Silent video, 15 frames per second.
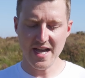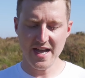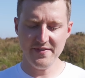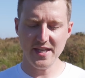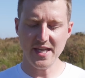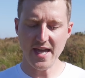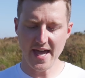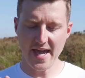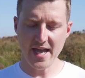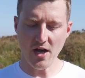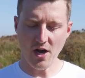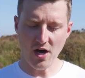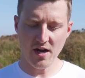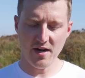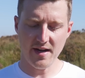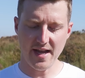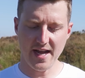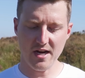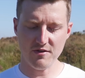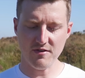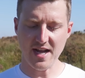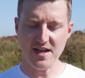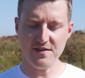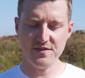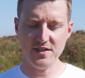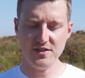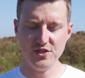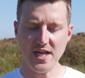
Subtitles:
and the AR aircraft